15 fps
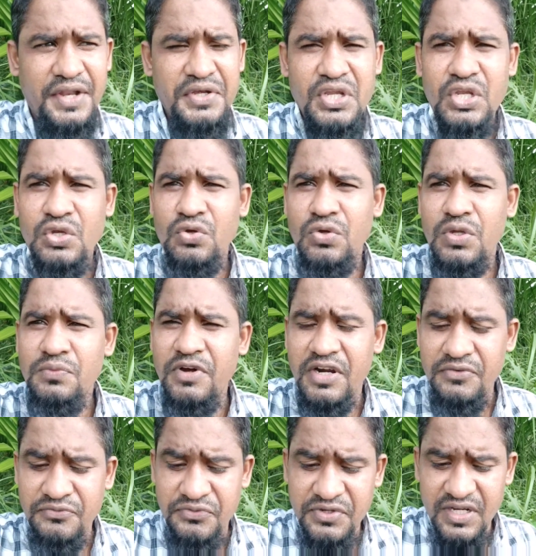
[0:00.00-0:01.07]
did you
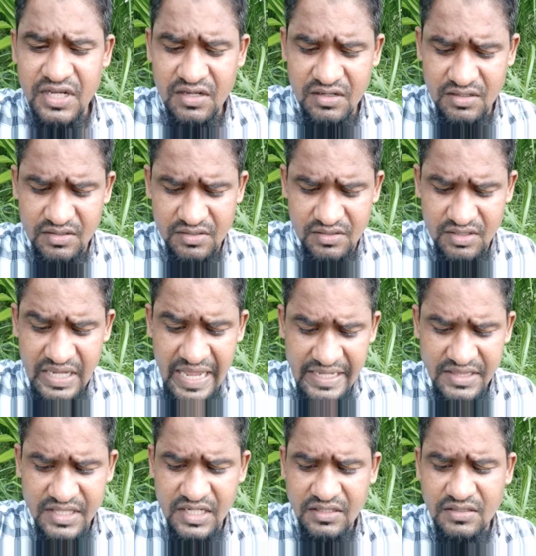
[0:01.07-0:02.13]
ever feel
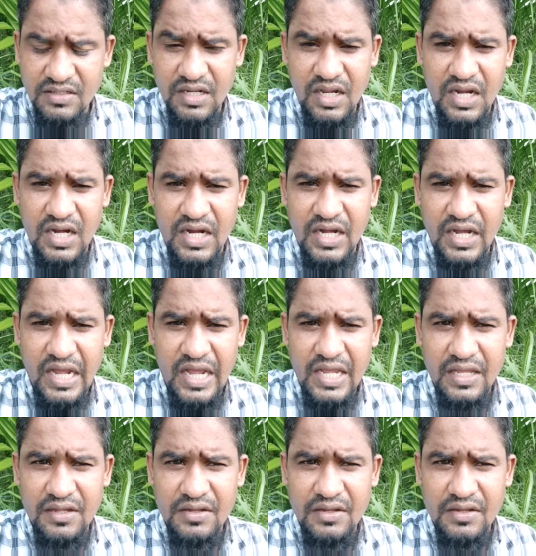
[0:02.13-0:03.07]
like that uh,